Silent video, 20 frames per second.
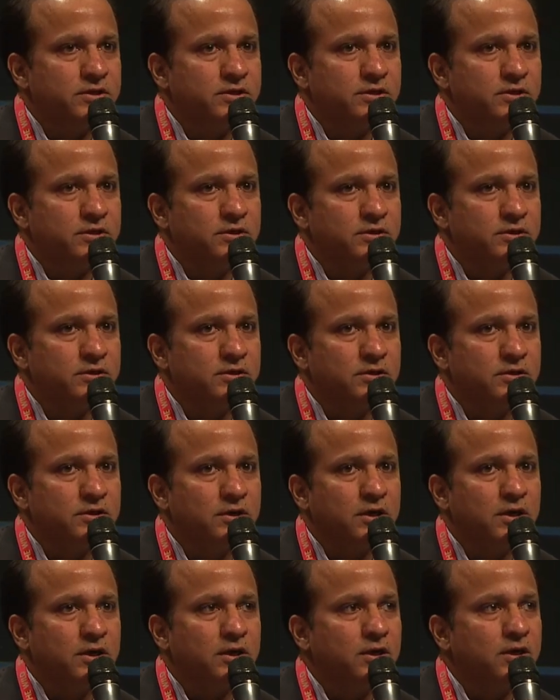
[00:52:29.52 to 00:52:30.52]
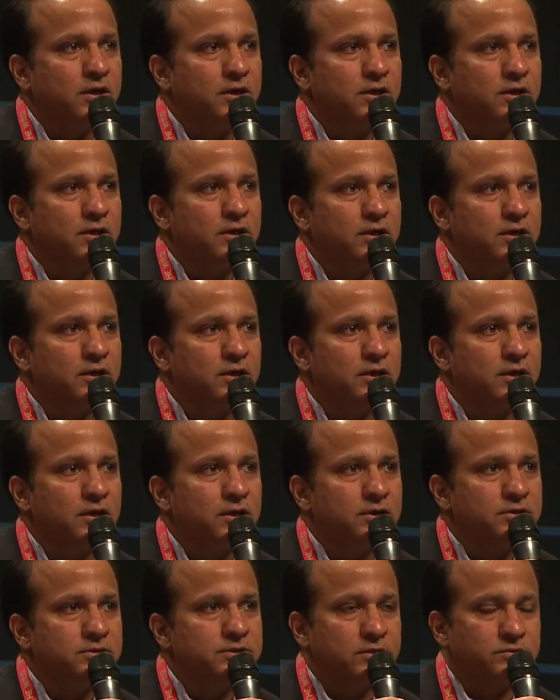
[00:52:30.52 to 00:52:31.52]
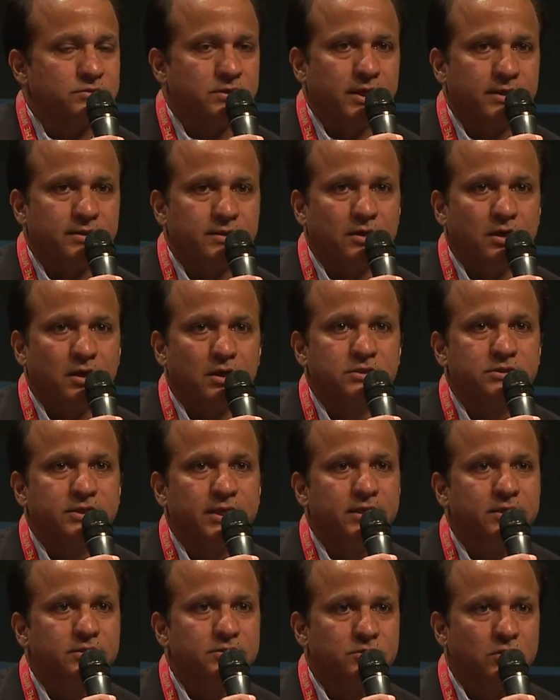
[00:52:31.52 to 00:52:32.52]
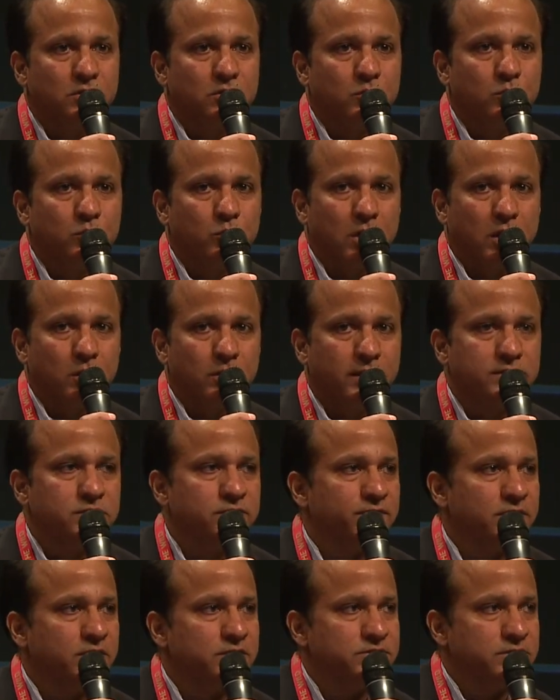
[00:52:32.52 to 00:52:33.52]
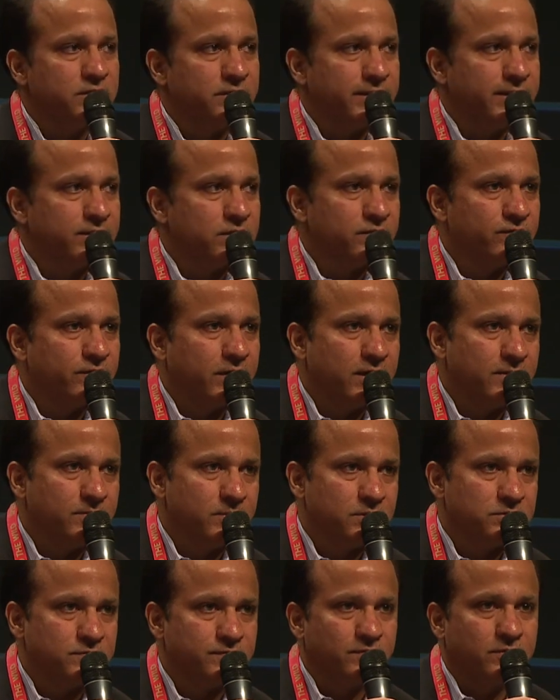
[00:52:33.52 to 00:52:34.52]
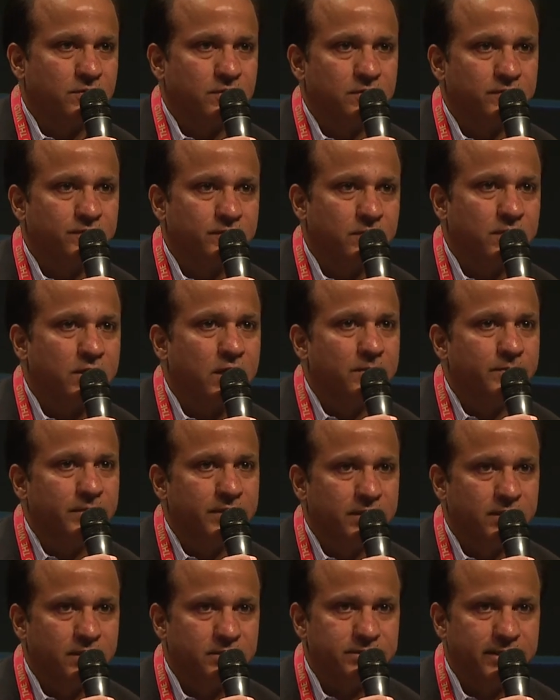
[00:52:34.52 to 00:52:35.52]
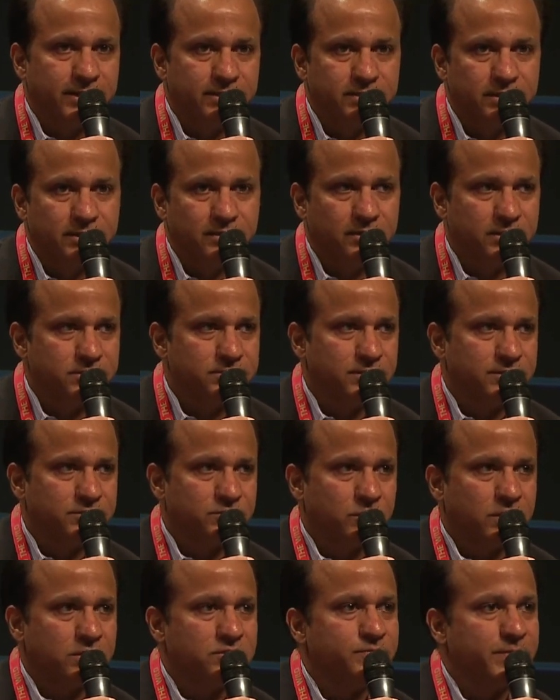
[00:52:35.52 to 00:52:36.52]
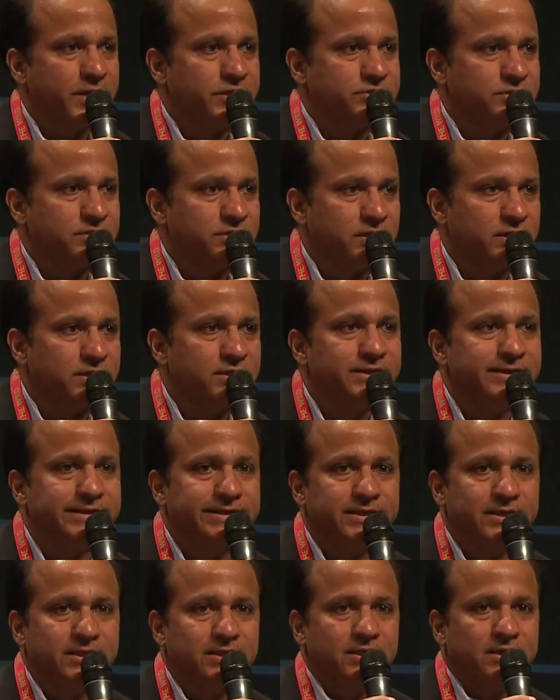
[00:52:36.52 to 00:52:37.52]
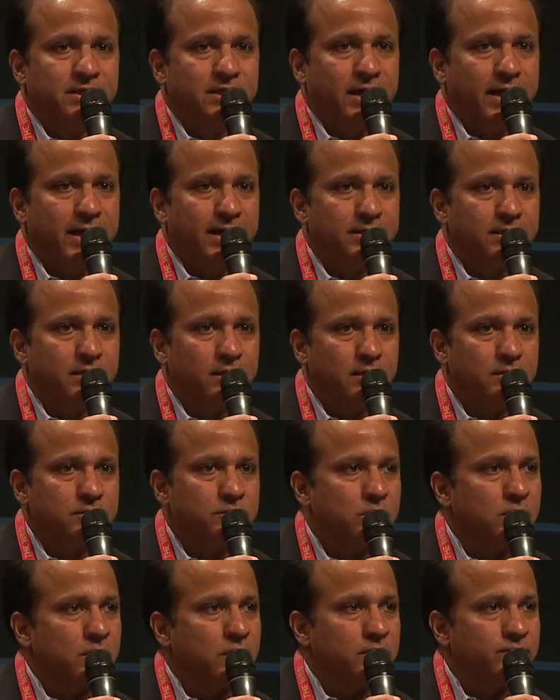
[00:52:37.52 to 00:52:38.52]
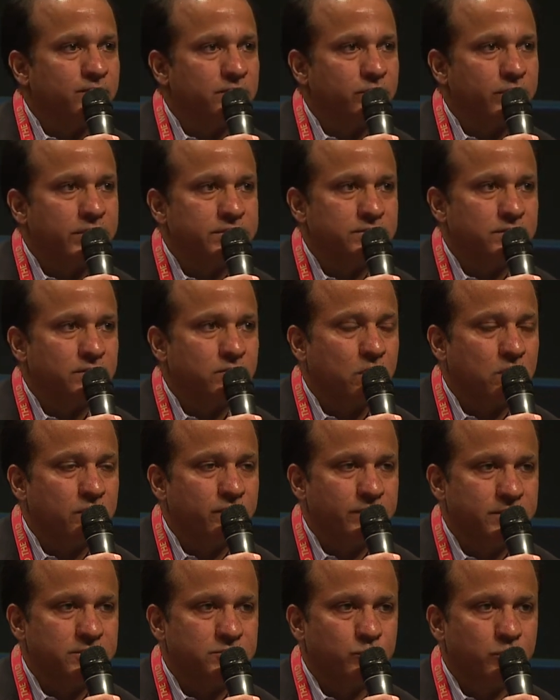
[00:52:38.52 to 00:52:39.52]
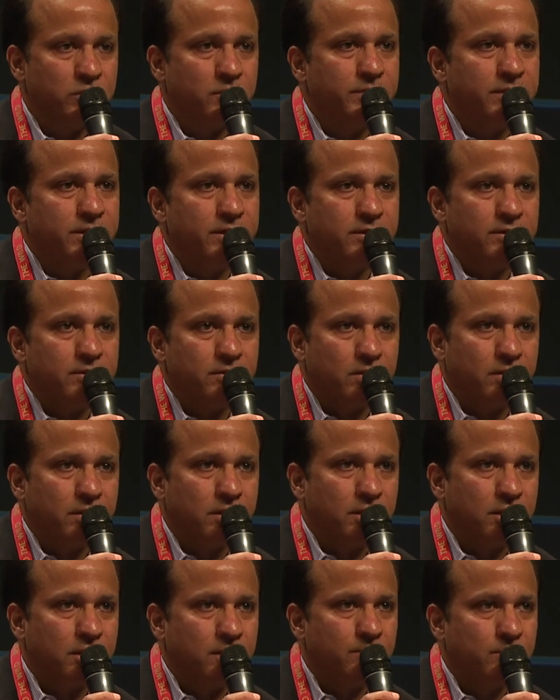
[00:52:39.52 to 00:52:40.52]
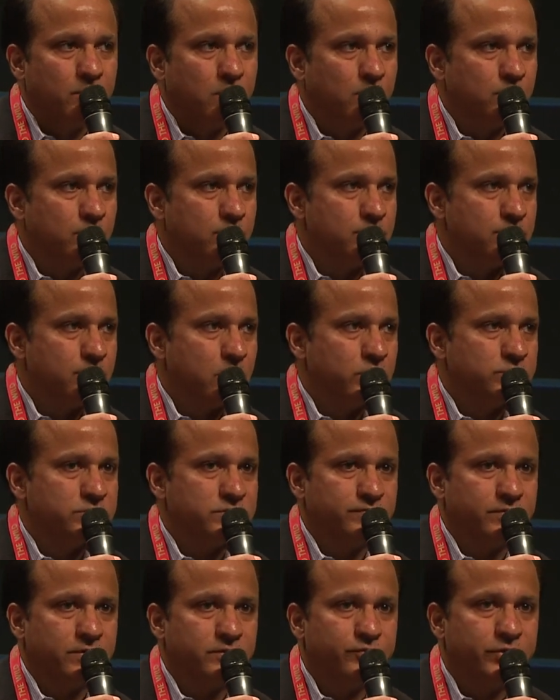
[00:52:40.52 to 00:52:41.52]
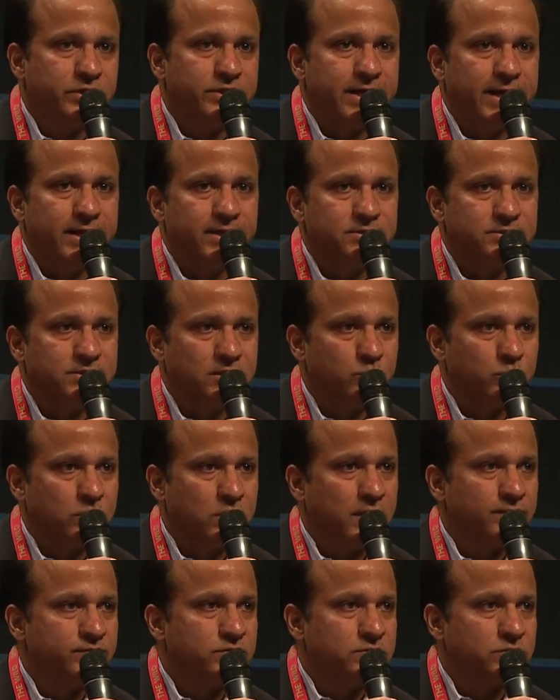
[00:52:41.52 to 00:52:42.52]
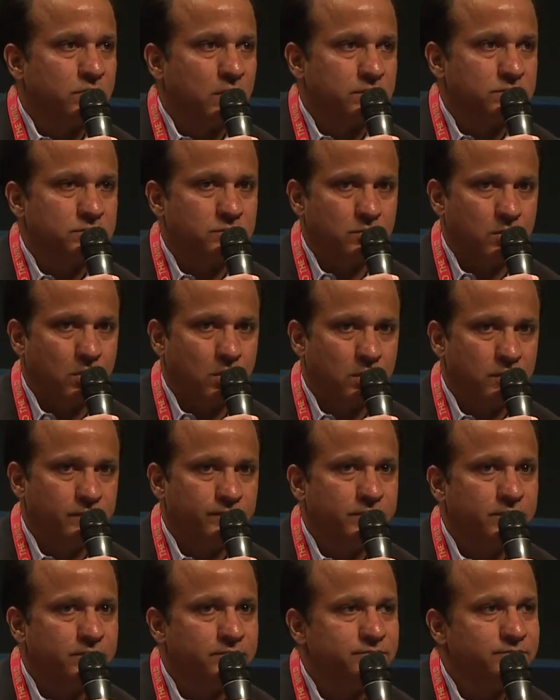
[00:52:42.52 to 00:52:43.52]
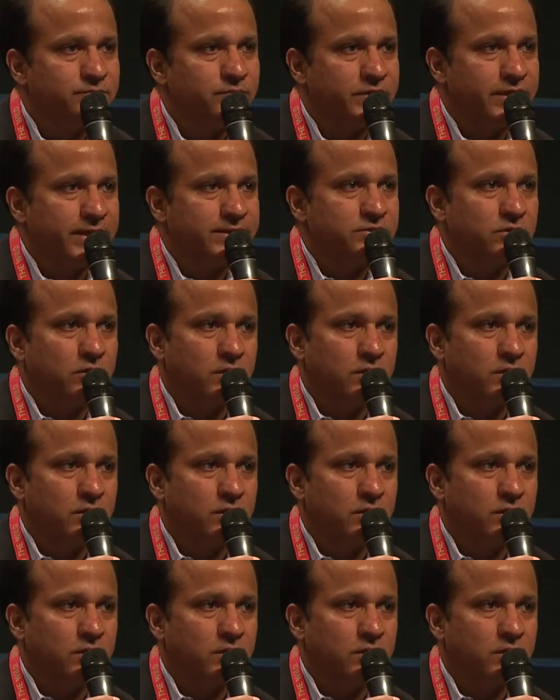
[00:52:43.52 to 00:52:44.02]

here. Sounds like there aren't any, so I would like to finish here. Thank you very much for coming and attending, listening to us patiently. And good luck for the rest of the conference. We'll be here most of the 3 days, and would love to talk to all of you. Thanks a